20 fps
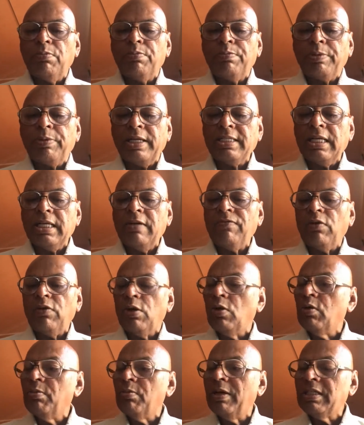present
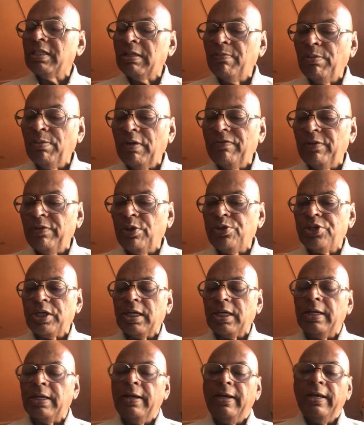followed by simple
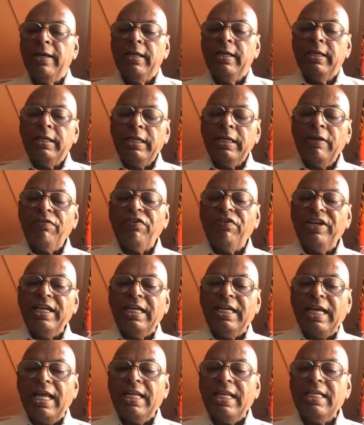future. If he
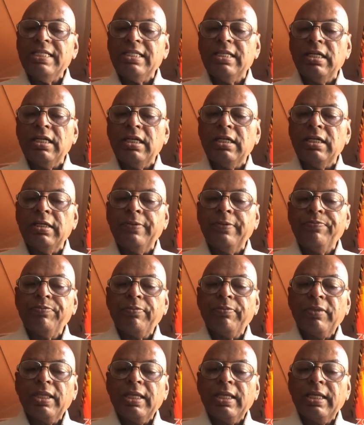carries the
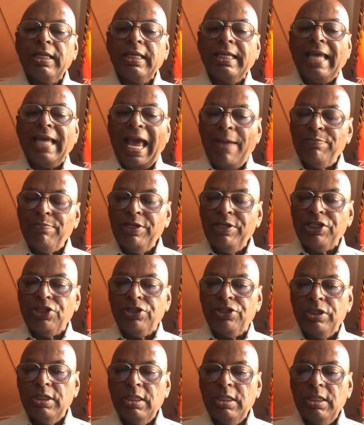
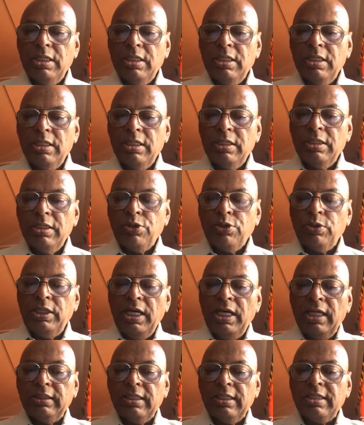cabbage to
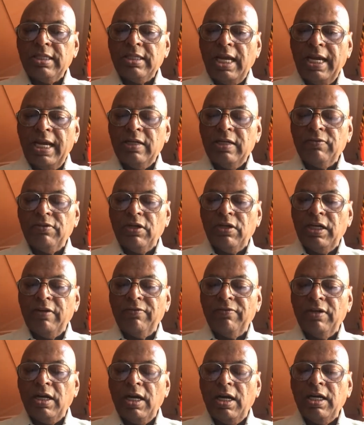the other side of the
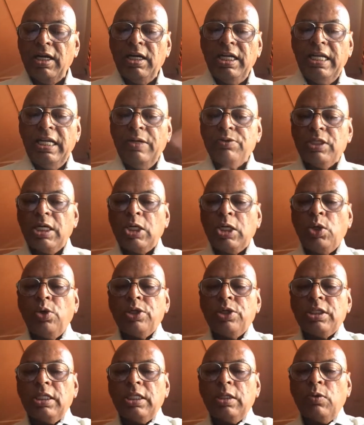river and leaves the
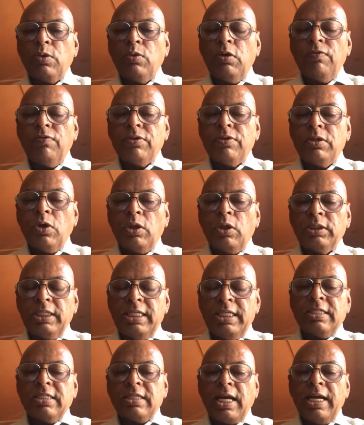goat and the wolf on
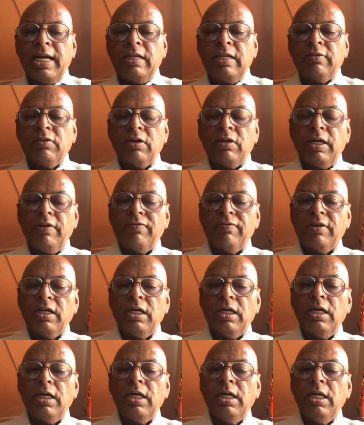this side of the
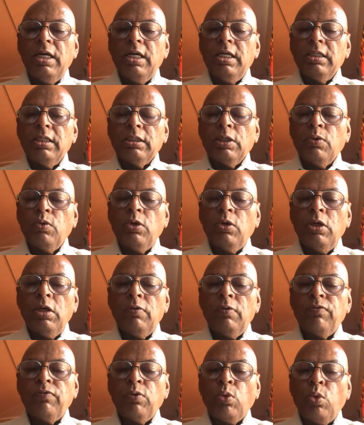river, the
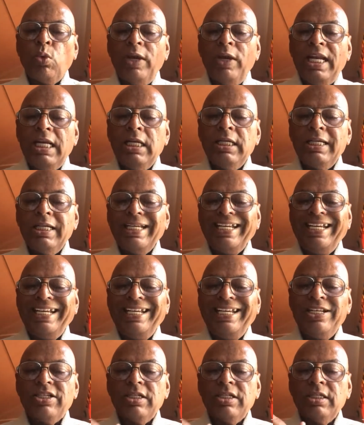wolf will
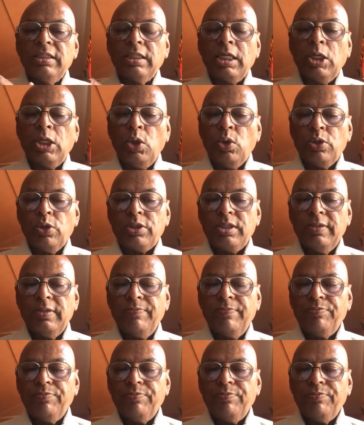eat the goat.